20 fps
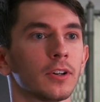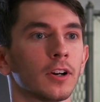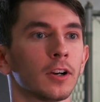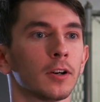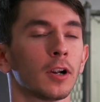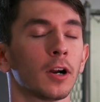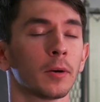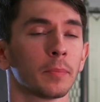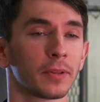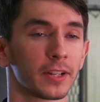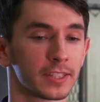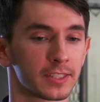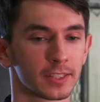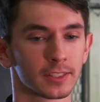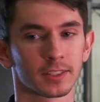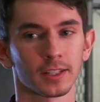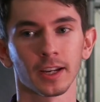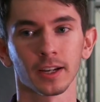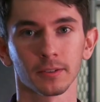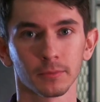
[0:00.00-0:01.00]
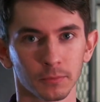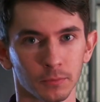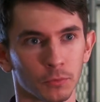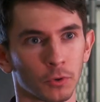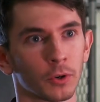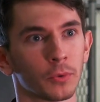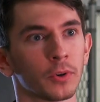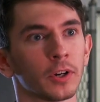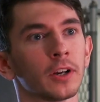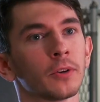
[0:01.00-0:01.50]
are places like
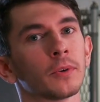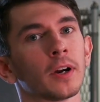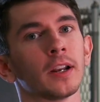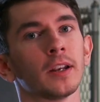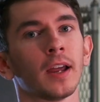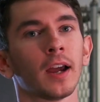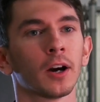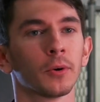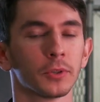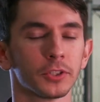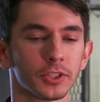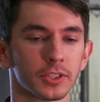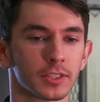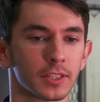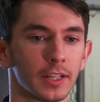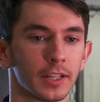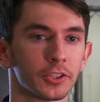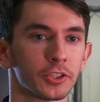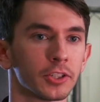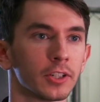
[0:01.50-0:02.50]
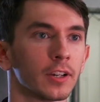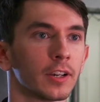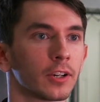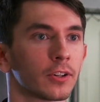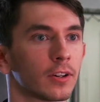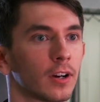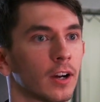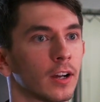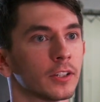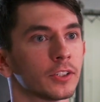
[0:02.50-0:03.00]
what we're in right now, which is the engineering
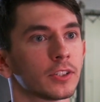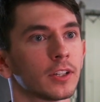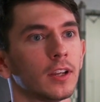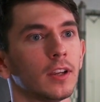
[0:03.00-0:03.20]
garage.